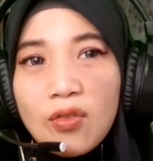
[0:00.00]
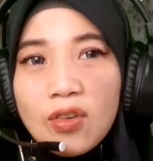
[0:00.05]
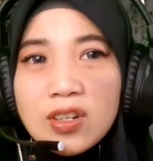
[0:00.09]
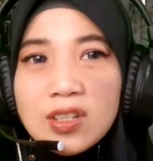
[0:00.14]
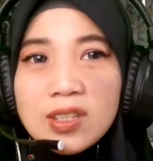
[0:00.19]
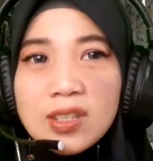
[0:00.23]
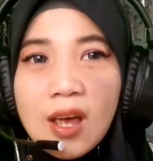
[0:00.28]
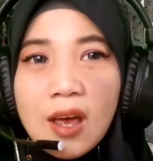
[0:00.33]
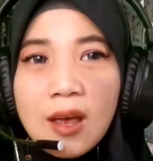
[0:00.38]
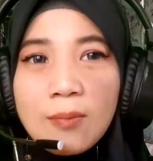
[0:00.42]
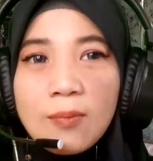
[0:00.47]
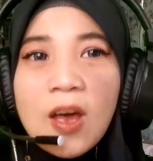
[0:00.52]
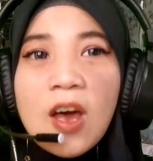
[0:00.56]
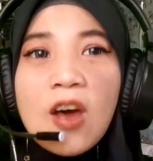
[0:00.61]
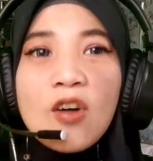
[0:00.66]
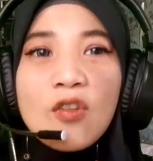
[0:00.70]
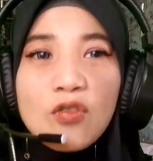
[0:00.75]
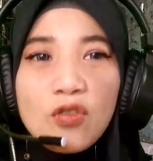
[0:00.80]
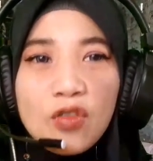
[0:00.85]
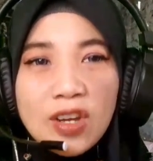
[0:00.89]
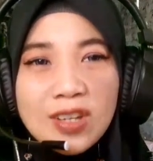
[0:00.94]
first time
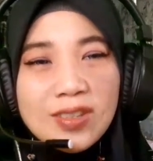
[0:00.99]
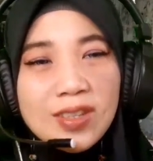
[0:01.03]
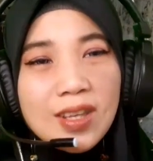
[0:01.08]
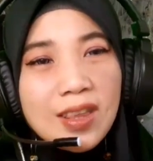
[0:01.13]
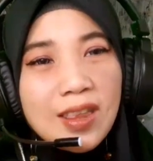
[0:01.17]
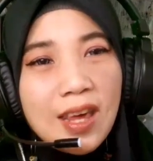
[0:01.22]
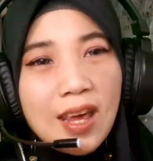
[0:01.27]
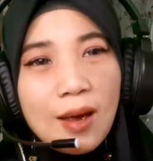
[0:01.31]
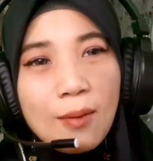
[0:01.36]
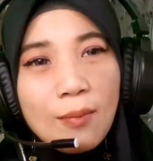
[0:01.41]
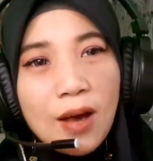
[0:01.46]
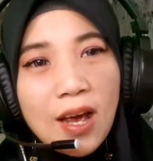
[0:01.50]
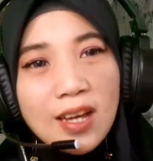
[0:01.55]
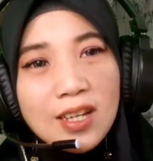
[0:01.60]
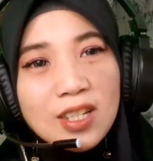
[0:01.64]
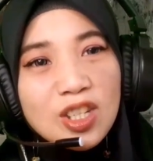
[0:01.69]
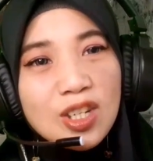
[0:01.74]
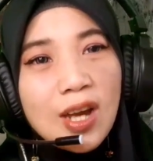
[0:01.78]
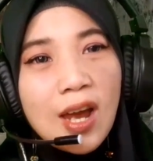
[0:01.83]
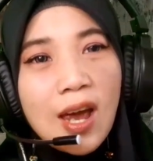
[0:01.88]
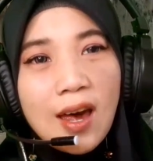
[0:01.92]
visiting my
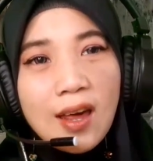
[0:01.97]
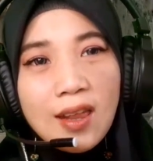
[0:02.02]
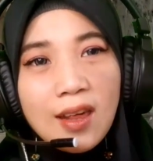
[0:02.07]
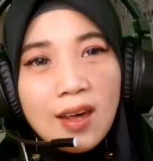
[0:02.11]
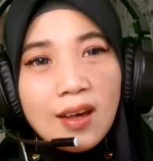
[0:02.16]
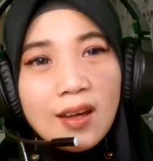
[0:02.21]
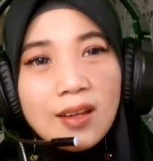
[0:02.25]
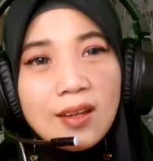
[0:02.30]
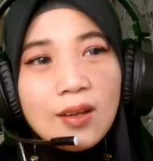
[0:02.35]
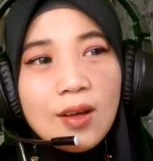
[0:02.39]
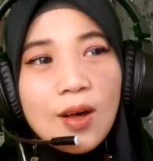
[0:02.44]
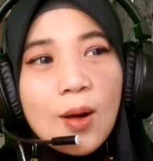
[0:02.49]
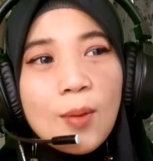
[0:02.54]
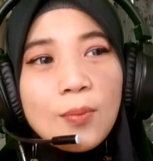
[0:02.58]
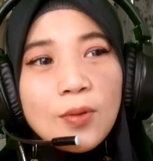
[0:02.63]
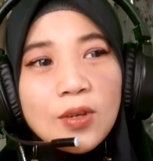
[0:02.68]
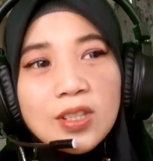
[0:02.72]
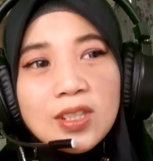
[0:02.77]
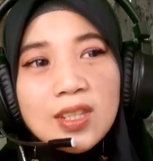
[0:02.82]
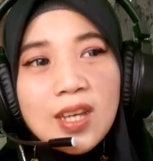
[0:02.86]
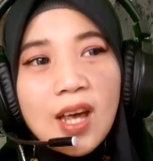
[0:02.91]
channel,
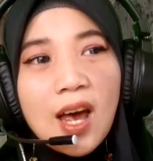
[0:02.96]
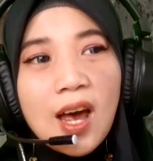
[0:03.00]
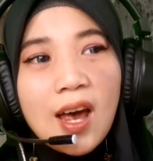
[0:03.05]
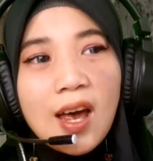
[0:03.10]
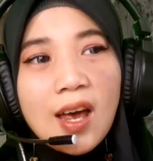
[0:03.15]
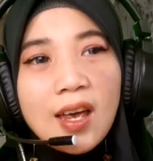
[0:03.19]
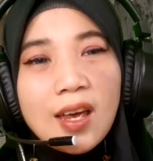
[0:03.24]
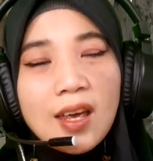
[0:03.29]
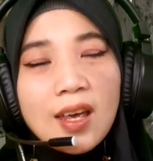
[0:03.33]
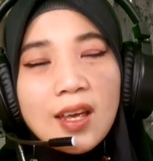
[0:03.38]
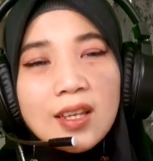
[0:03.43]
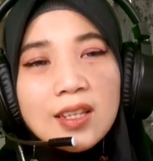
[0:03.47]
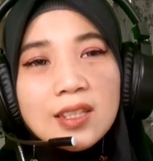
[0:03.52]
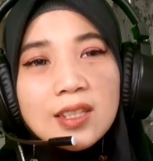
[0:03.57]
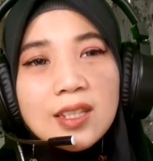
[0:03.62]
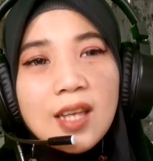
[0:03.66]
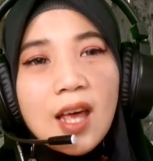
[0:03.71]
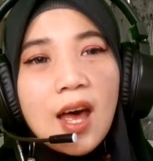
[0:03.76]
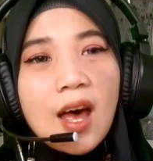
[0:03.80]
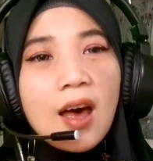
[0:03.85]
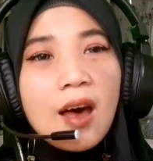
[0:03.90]
please guys,
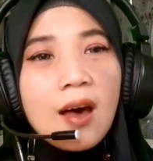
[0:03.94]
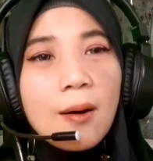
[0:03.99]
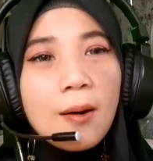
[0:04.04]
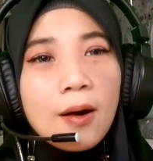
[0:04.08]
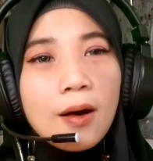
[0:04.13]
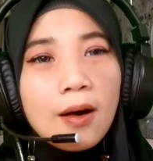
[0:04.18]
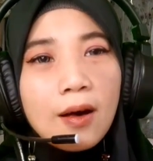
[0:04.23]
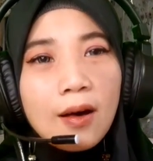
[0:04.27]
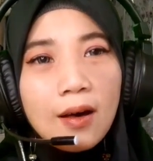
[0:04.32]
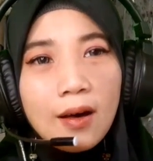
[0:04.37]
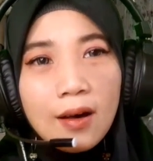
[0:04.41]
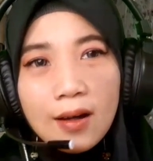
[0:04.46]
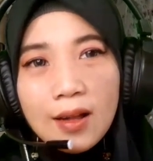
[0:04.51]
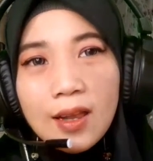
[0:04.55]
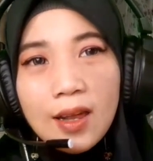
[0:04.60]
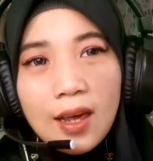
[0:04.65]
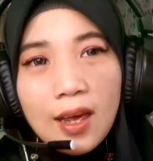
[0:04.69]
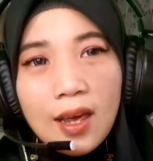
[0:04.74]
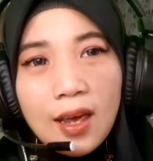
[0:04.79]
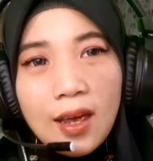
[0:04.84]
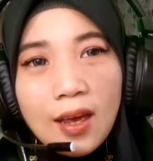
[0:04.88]

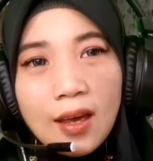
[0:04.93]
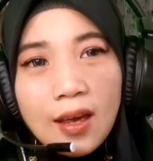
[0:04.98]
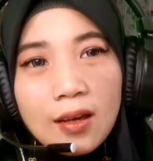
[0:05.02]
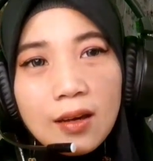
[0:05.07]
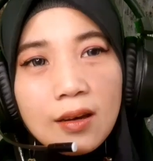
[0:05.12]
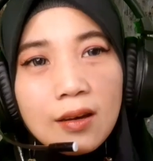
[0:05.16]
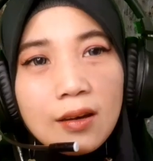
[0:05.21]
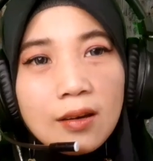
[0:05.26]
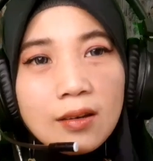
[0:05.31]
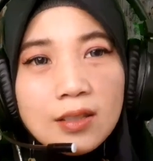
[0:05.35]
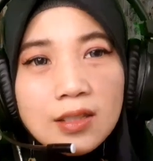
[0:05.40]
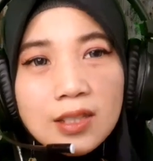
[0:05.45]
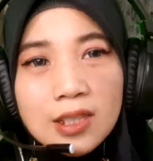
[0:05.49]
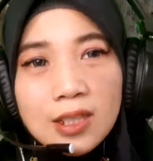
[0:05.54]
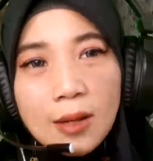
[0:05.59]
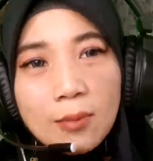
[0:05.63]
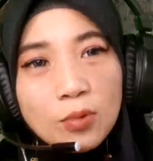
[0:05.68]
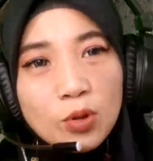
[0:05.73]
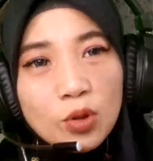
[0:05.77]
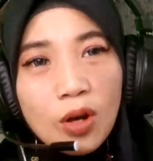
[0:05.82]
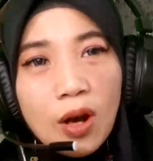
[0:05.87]
click
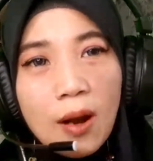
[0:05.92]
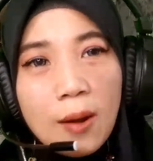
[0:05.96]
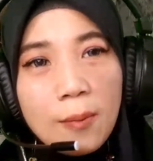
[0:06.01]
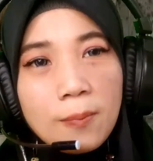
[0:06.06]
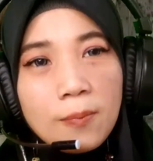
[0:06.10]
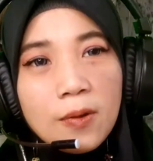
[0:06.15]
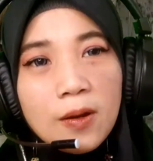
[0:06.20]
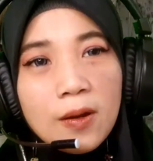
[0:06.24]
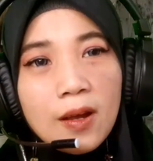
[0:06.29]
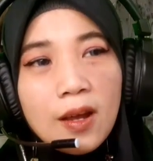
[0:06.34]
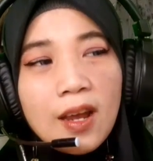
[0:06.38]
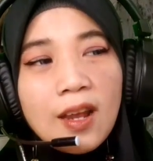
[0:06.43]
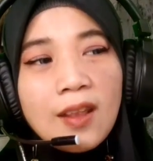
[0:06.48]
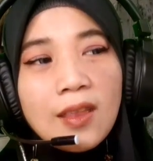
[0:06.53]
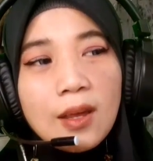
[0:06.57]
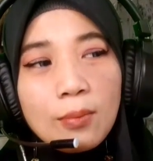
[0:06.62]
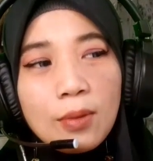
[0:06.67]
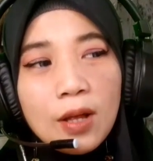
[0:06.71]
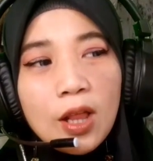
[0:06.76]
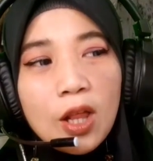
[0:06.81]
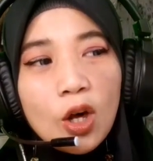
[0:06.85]
subscribe in
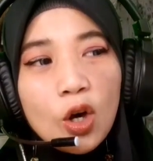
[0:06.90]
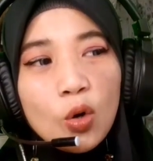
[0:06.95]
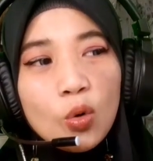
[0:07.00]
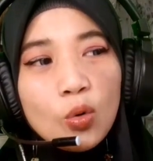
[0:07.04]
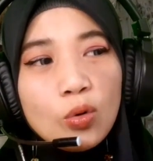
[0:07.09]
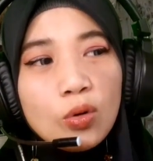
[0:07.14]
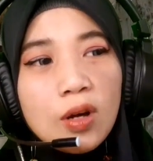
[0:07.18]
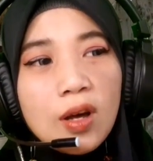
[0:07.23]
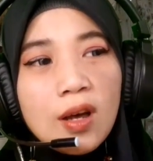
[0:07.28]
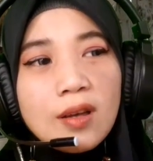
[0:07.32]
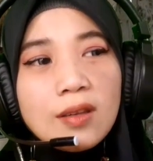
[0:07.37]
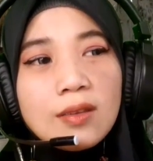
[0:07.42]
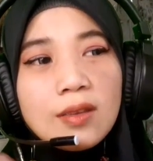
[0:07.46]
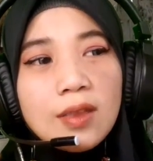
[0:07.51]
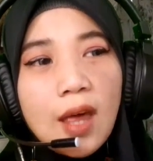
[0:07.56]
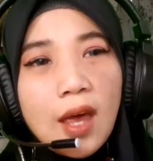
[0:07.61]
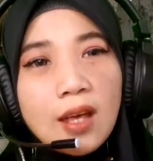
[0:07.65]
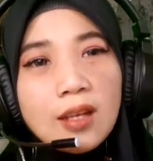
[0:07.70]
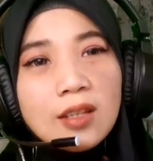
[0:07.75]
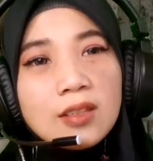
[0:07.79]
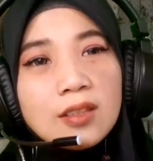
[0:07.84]
the below.
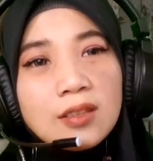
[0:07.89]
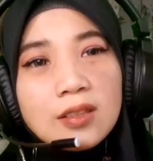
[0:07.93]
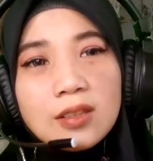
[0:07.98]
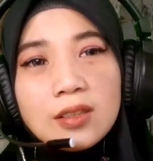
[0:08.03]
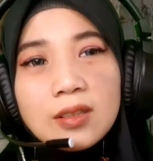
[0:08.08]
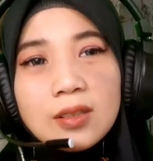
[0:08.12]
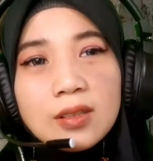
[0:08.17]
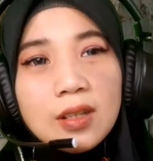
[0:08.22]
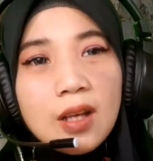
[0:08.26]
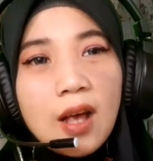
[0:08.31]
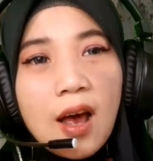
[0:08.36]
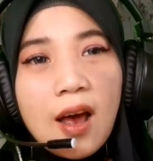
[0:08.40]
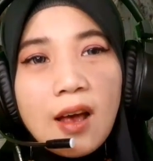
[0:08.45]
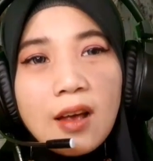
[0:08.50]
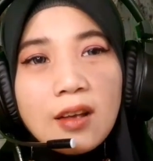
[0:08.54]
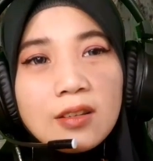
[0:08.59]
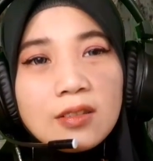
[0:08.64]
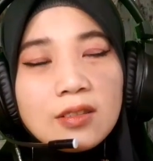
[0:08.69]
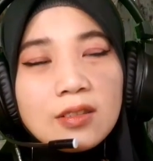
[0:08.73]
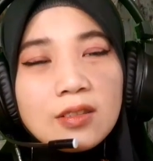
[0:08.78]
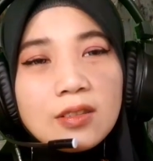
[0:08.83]
Thanks
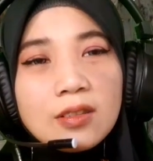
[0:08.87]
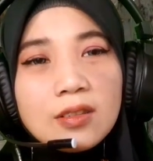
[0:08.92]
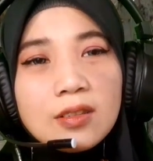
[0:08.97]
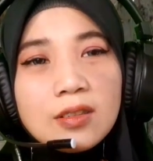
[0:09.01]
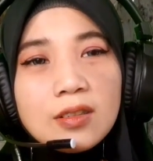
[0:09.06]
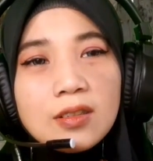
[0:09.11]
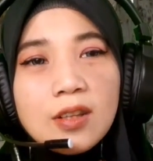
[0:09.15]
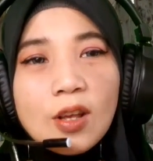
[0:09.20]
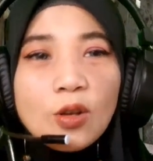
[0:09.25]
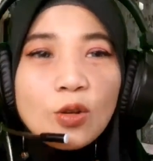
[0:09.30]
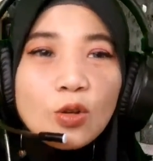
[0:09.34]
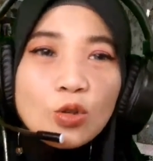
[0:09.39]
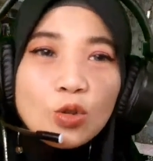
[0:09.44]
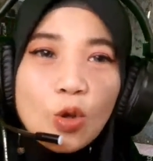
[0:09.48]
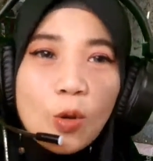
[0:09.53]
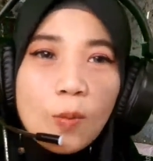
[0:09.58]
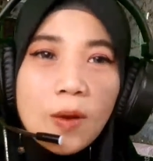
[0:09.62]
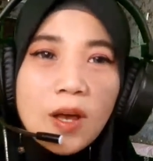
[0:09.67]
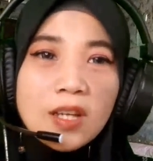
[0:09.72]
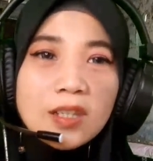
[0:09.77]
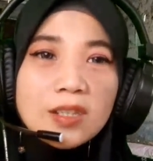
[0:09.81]
guys, thank you
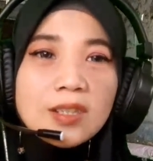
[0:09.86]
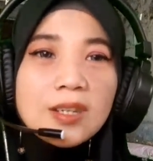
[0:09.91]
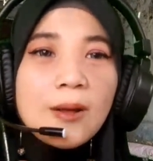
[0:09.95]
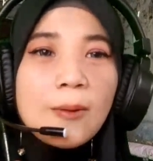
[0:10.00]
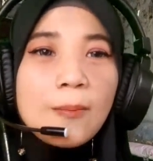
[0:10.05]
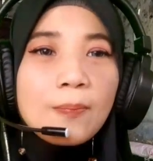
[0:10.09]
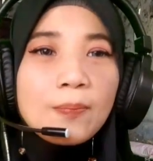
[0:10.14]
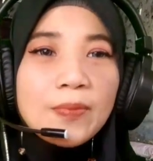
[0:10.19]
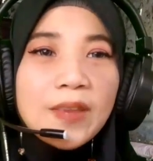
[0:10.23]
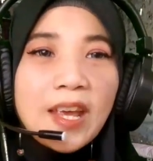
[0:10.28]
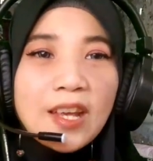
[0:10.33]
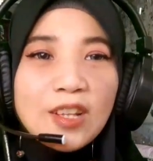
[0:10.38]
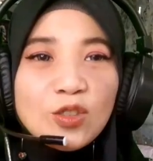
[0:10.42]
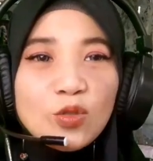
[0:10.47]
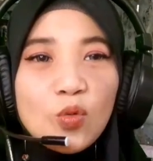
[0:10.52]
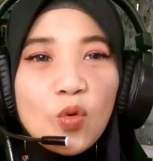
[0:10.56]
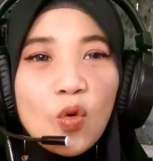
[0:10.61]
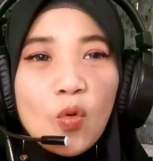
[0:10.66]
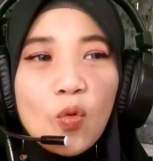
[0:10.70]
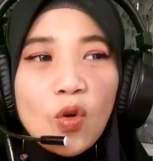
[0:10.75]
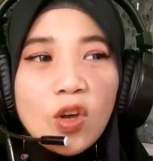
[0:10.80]
so much, thanks
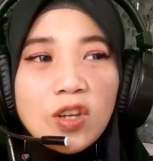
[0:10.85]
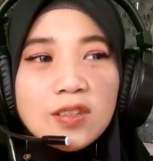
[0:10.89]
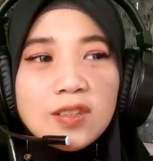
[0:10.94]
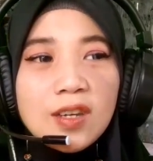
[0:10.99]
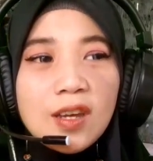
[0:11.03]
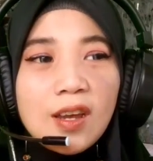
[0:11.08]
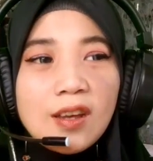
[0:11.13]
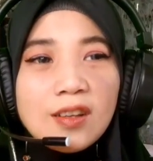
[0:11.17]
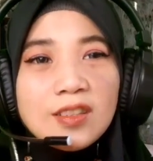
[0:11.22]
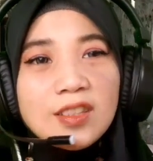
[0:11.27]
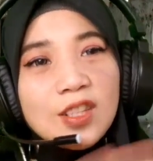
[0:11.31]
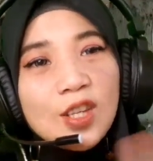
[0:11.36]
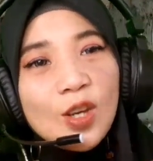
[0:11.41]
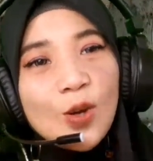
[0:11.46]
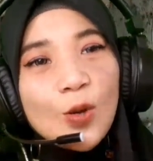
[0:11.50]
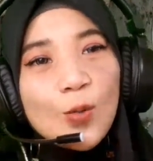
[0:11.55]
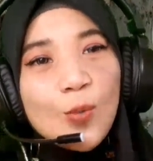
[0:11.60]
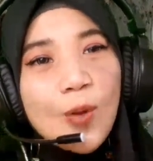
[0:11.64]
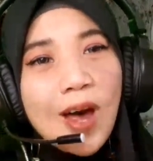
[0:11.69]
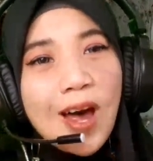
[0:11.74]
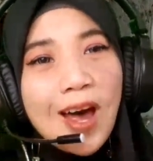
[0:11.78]
for watching, see
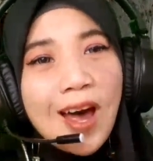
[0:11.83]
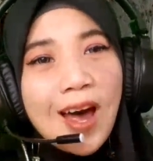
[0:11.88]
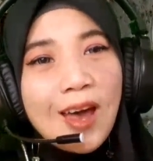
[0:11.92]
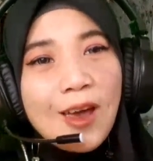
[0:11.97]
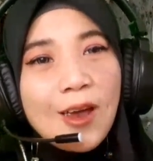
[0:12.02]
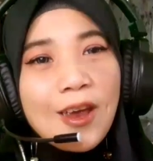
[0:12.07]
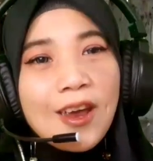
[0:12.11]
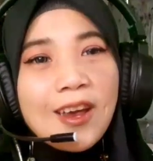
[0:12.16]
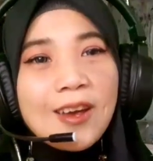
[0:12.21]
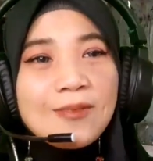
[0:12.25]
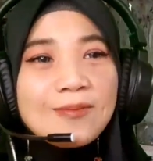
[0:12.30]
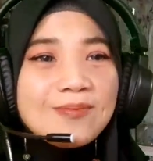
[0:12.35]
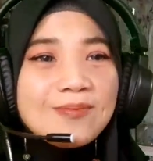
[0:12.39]
you, bye.